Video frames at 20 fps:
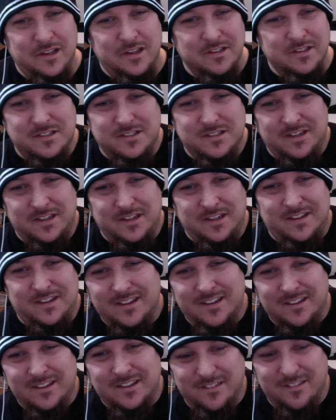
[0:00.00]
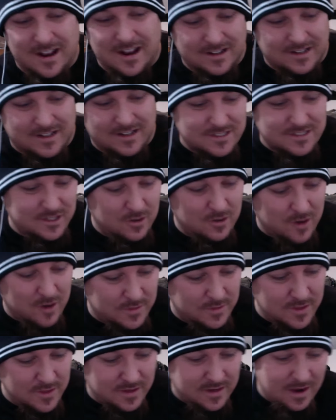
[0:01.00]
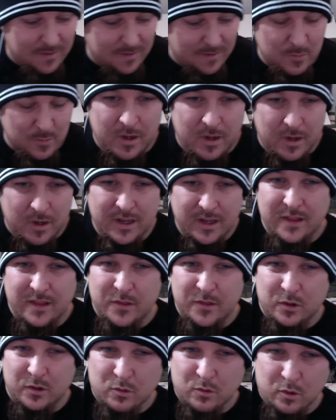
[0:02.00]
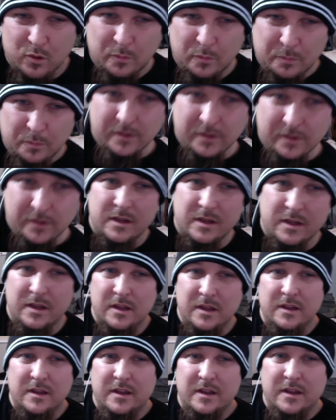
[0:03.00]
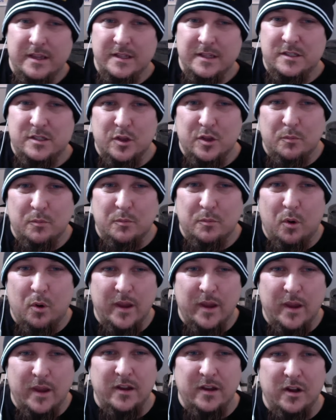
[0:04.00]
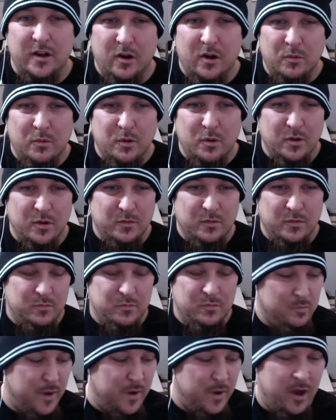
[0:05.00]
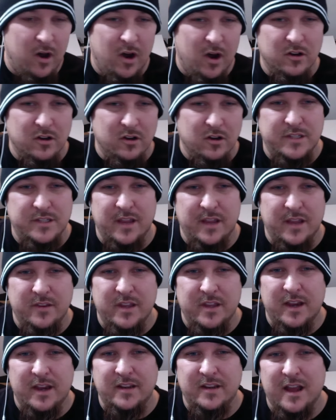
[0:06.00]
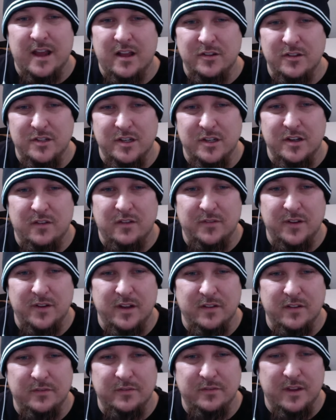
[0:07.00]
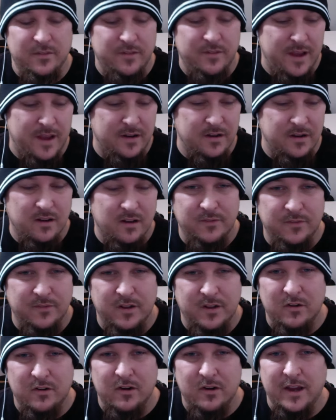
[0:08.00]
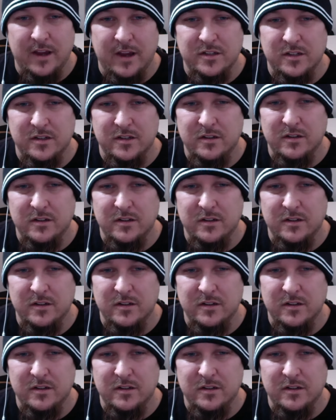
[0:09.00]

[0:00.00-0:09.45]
see that, because I think everybody in the group is to the point where we all understand the technology enough and have had enough interaction